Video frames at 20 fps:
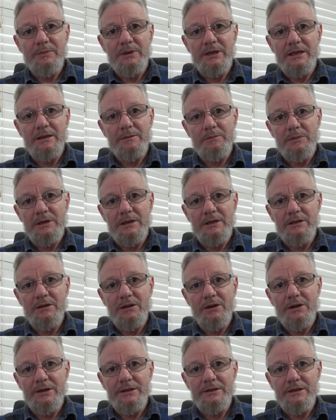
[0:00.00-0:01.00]
being admitted
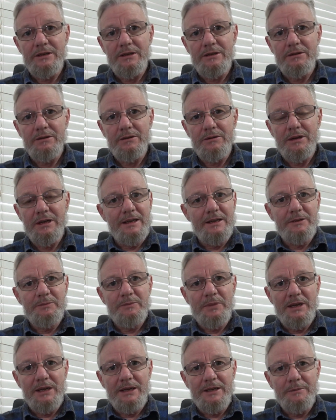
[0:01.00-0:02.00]
to ICU, and it's
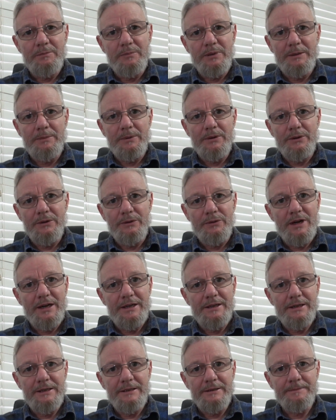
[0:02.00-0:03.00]
barely a blip on the
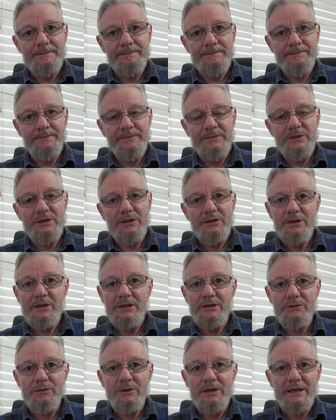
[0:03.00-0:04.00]
radar. So
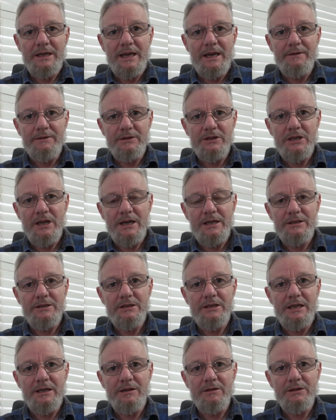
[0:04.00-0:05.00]
things really have
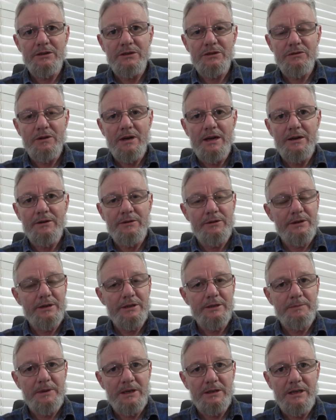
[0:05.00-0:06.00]
changed here in Australia, and I
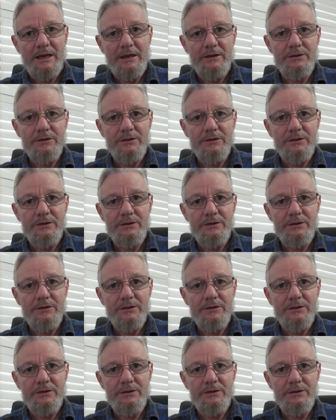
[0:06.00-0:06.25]
expect